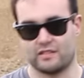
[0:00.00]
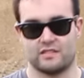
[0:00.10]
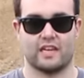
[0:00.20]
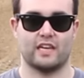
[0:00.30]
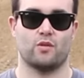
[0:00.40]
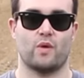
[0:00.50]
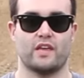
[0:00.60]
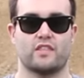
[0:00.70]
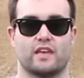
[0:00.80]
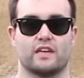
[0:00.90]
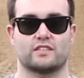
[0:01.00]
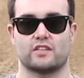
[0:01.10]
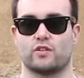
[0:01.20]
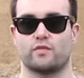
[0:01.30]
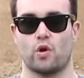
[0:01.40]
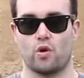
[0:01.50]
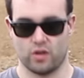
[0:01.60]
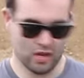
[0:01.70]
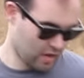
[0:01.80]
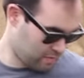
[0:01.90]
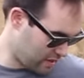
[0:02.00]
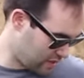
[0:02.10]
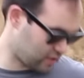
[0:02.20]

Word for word: and taken away things as I've gone, but